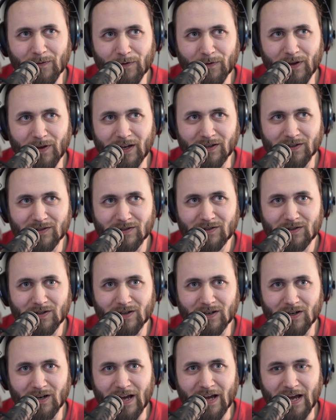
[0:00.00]
things
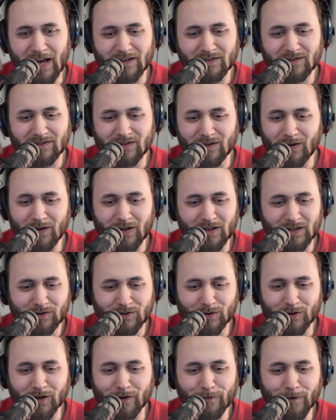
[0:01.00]
as a
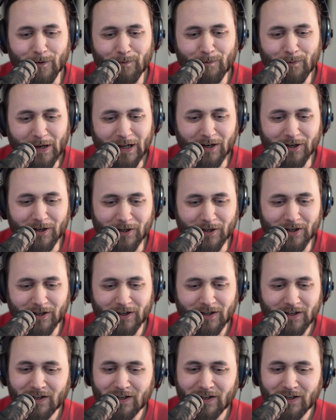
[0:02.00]
sort of a pillar